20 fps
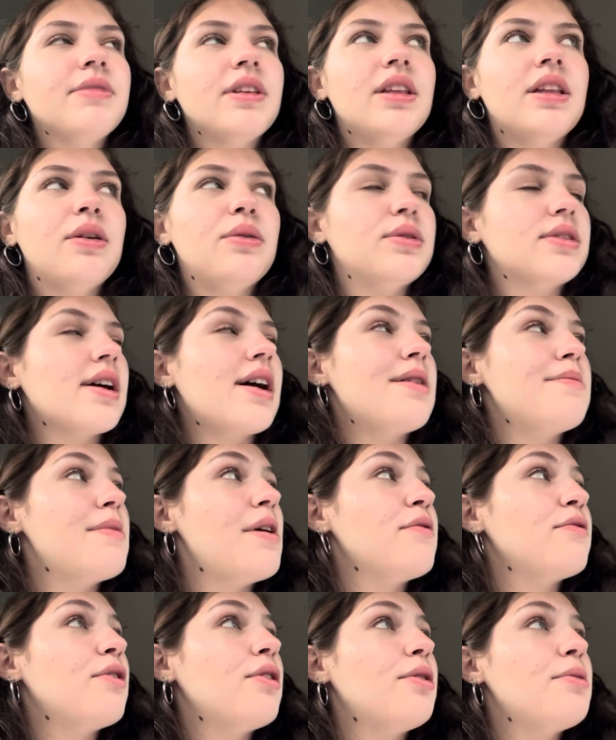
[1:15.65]
It was kind of my
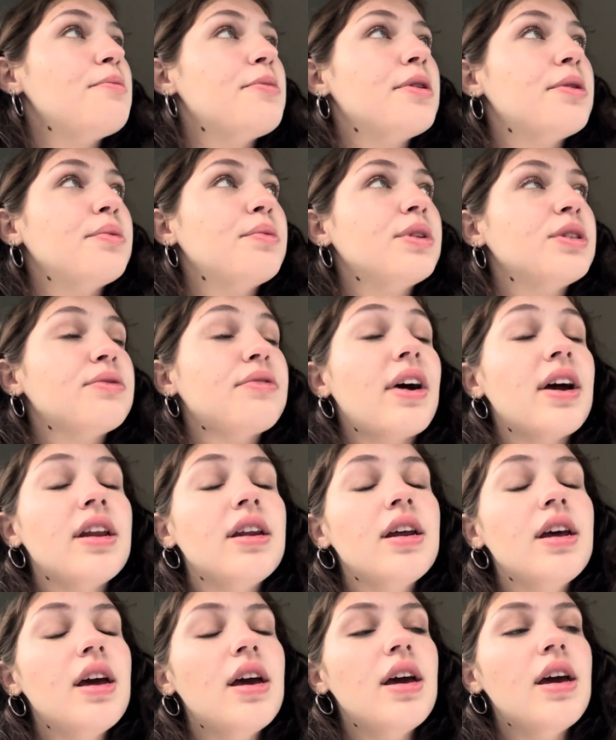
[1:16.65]
fault, but it's fine.
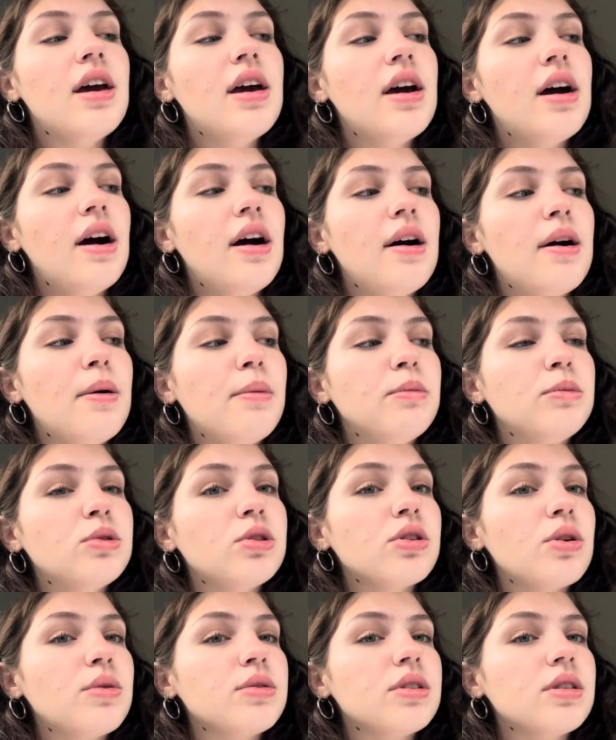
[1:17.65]
Um,
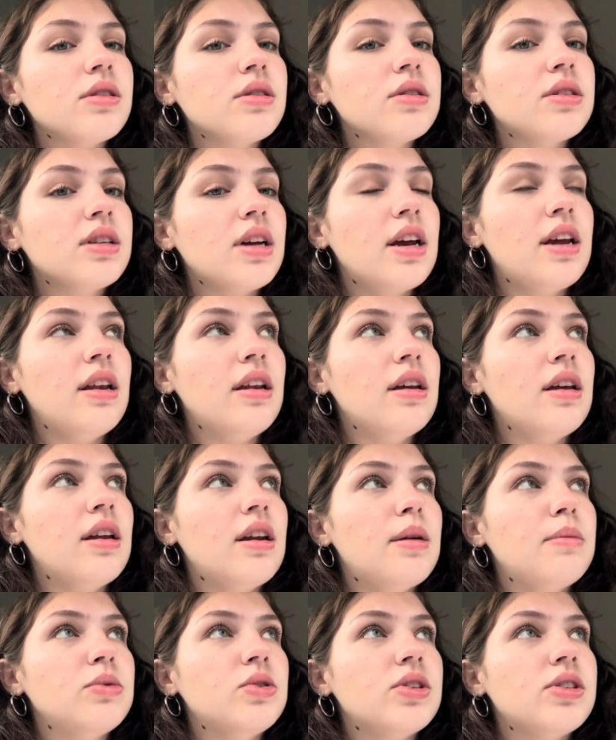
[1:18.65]
so it's a little stained and
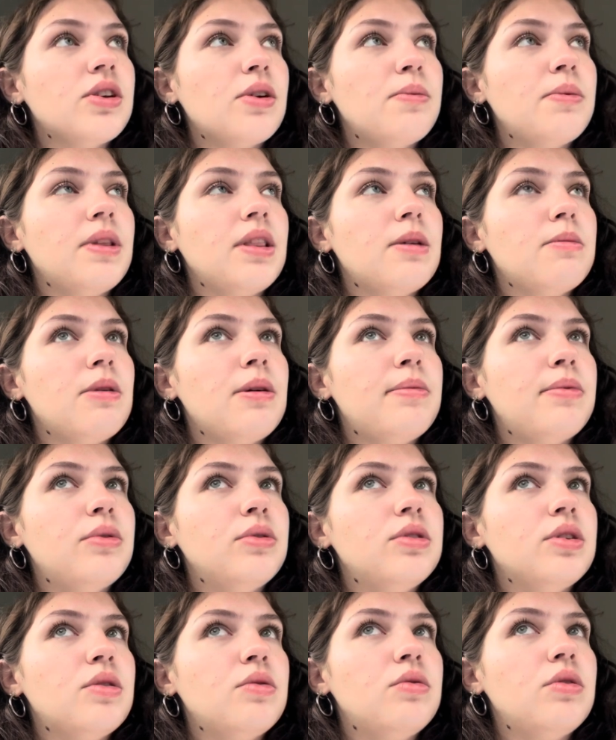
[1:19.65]
I'm just hoping that people
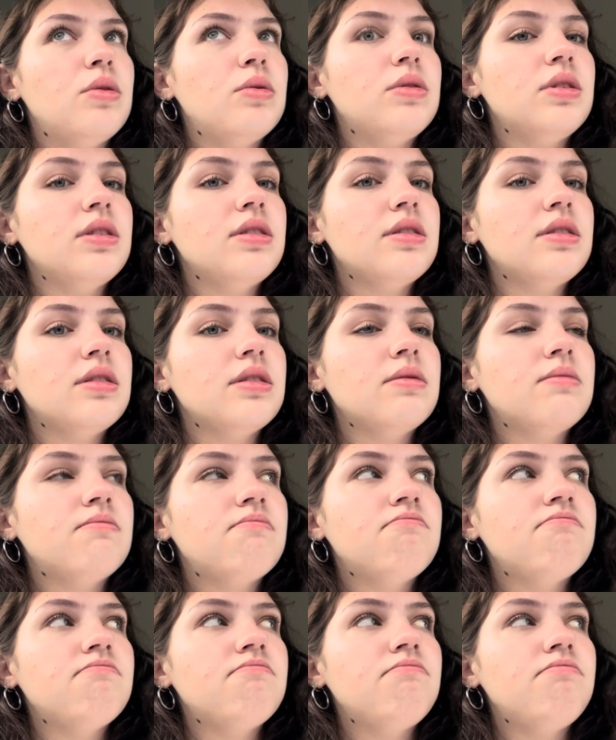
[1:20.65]
don't notice
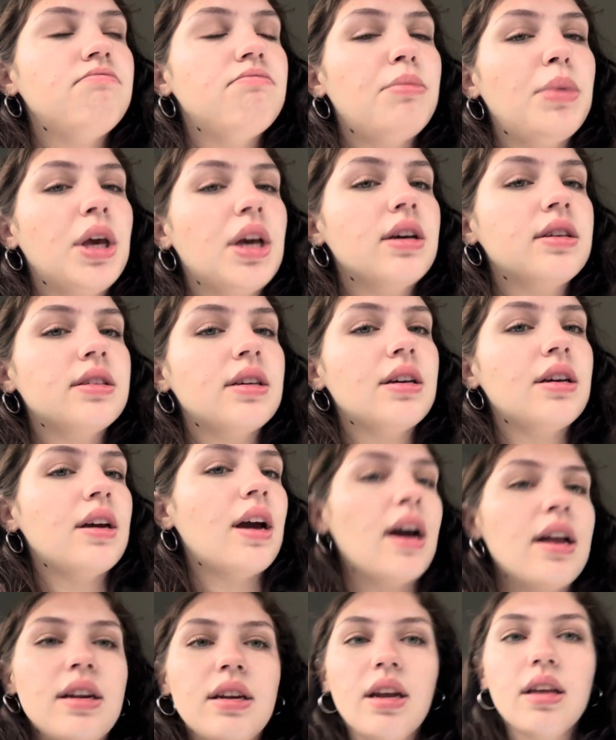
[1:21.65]
because I
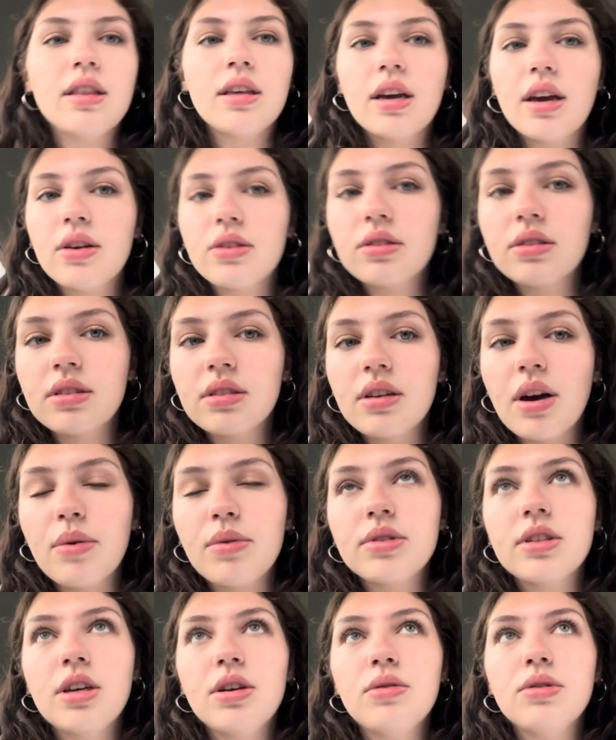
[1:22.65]
had nothing else that
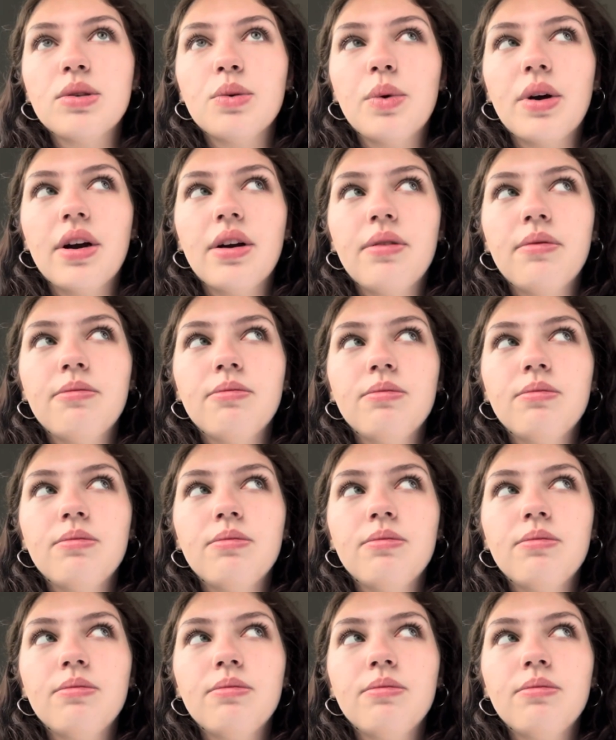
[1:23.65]
was cute to wear.